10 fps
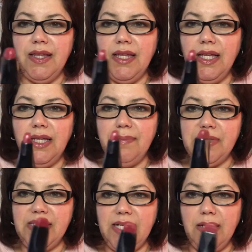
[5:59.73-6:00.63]
the
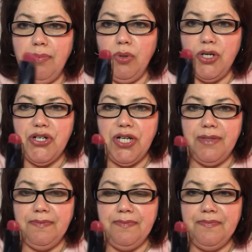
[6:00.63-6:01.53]
lipstick
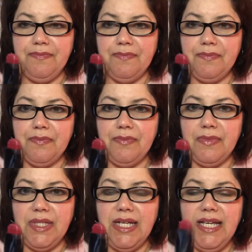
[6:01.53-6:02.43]
portion.
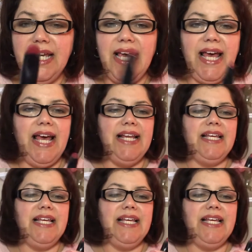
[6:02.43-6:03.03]
And